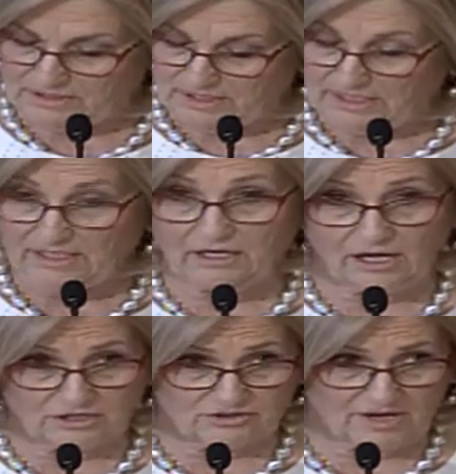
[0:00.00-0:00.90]
In
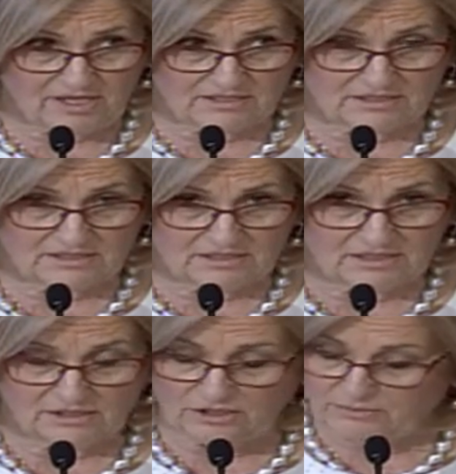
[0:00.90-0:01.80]
contrast,
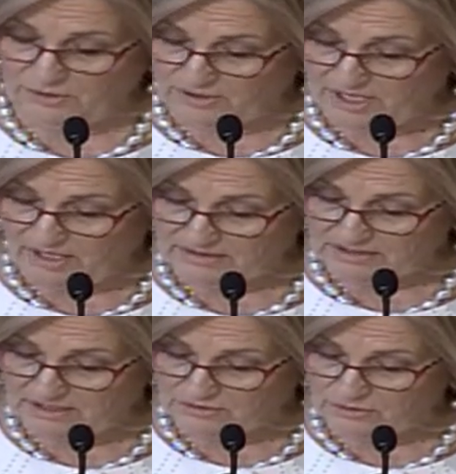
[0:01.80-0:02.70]
community health
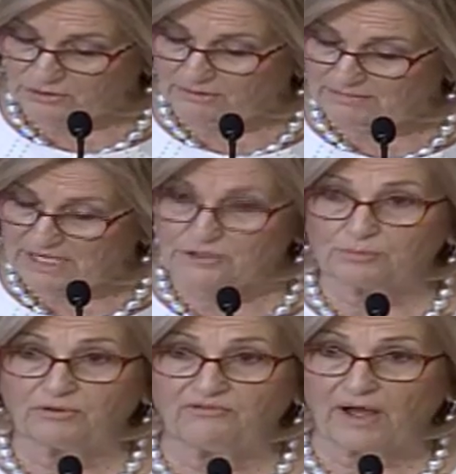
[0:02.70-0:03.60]
centers are major
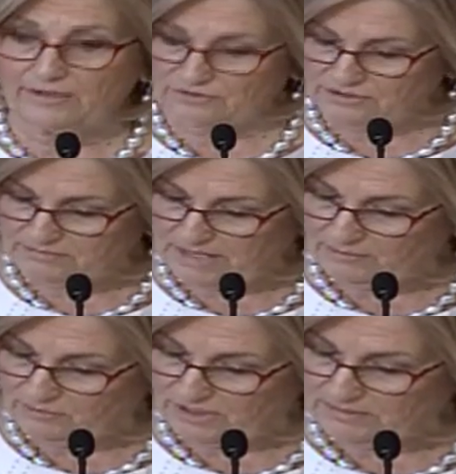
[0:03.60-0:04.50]
providers of
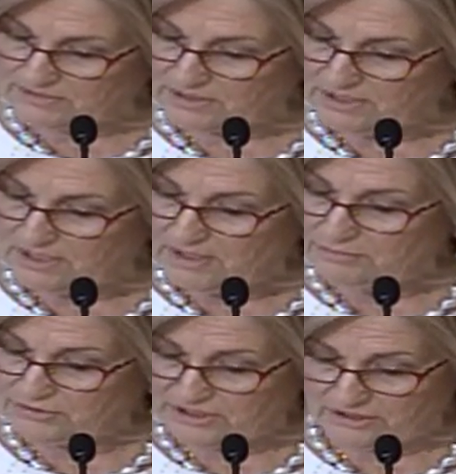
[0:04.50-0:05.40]
mammograms,
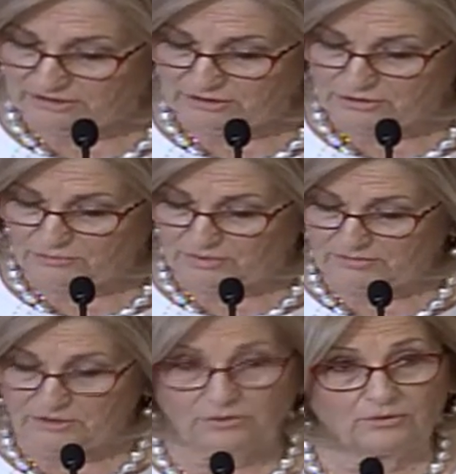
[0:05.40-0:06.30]
particularly to
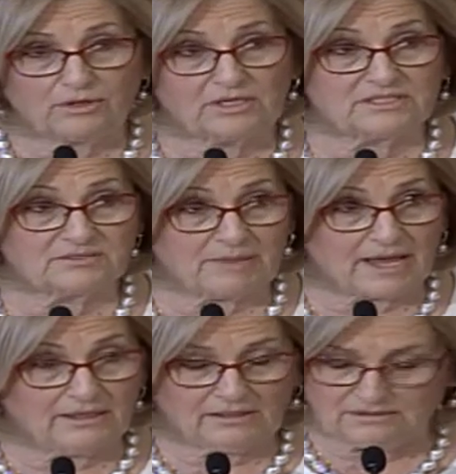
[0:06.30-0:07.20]
women who are
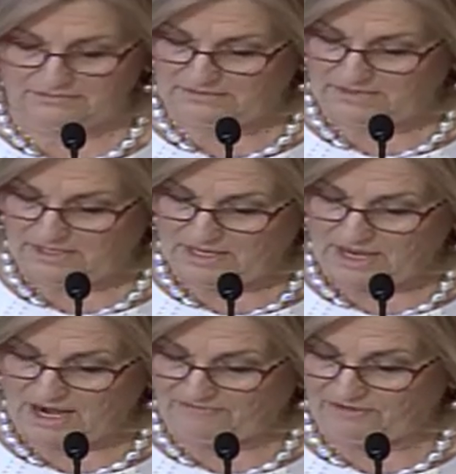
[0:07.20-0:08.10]
Hispanic,
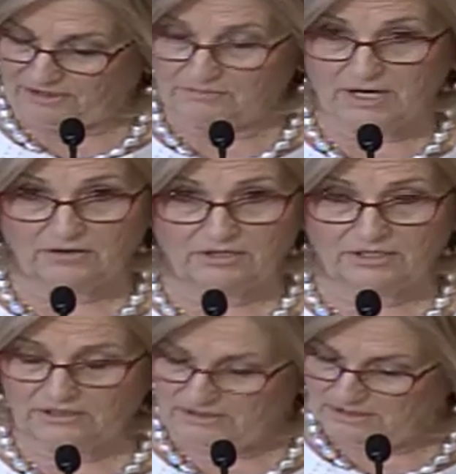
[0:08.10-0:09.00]
African
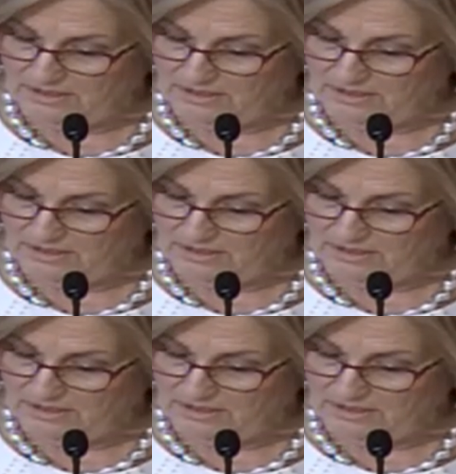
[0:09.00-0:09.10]
American,